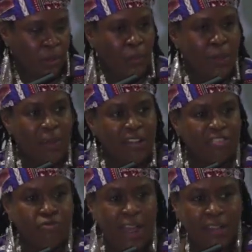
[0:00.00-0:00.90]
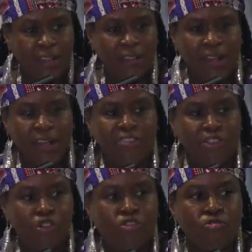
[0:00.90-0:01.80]
We must recognize
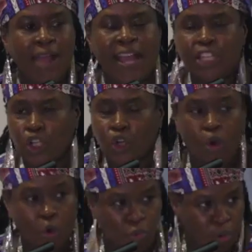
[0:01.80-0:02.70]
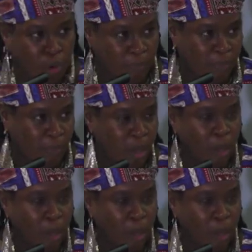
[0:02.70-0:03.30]
the greater courtroom,